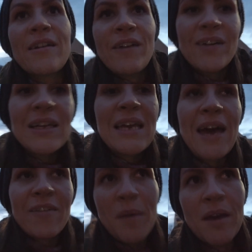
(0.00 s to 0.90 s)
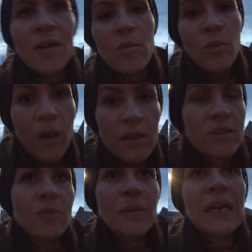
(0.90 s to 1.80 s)
I rarely have my
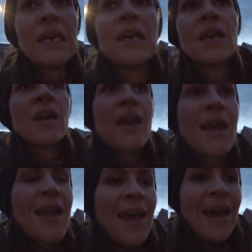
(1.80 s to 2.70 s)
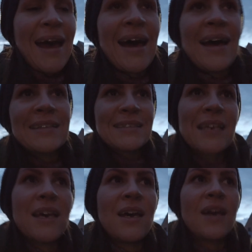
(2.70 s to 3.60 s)
wallet on me.
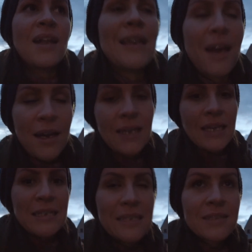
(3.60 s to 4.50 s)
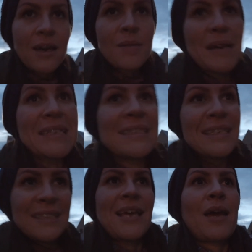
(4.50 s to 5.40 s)
And luckily this time I
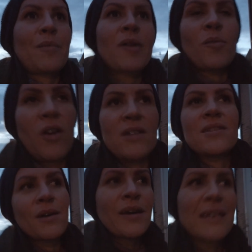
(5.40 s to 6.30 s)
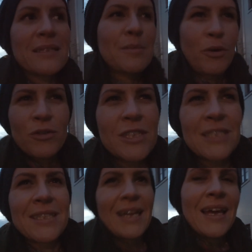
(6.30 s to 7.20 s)
did take my wallet, so I think
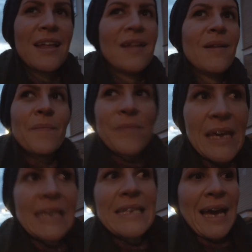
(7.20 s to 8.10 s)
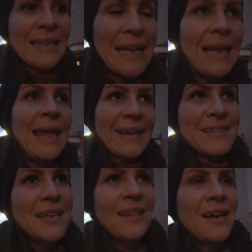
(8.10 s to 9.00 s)
subconsciously it had
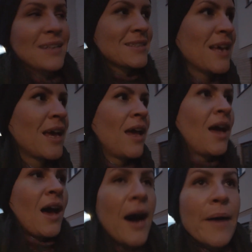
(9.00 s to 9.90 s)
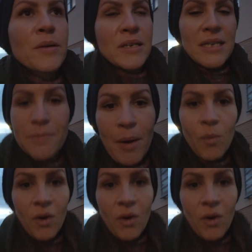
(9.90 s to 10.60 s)
clicked that I would need my